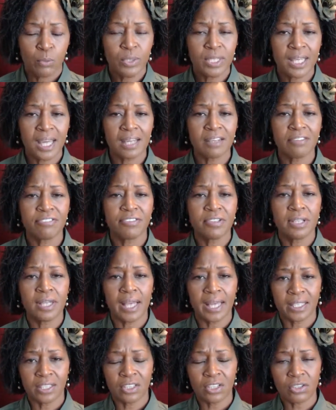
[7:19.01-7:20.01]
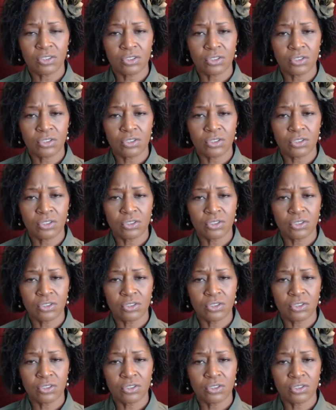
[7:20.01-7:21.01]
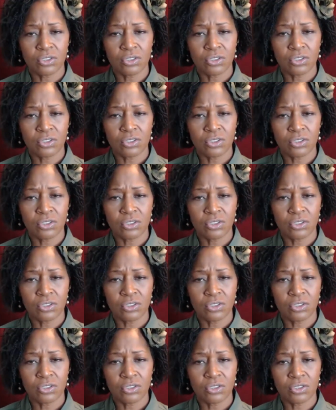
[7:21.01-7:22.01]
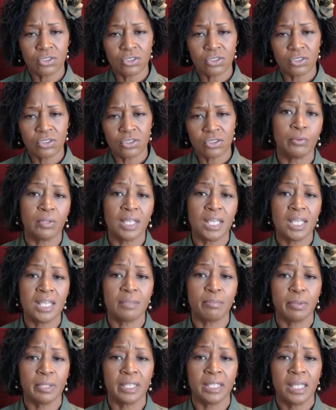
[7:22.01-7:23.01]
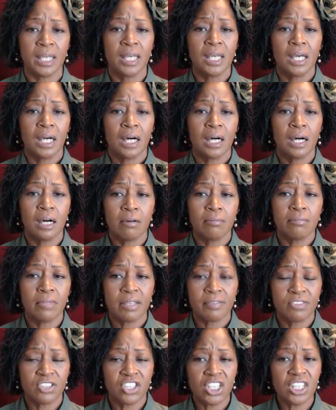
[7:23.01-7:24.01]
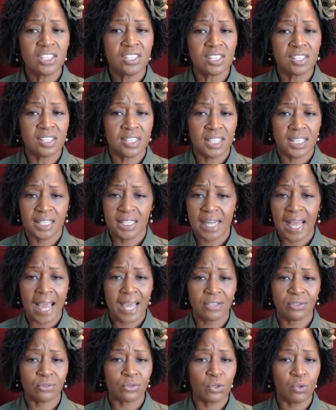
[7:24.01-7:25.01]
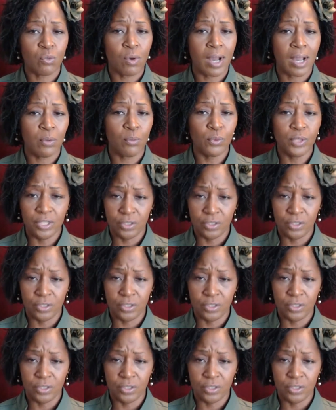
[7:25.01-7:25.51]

We kind of feel like there's no healing, there's no delivery. But um, if Jesus did it, I don't know why we are not doing it.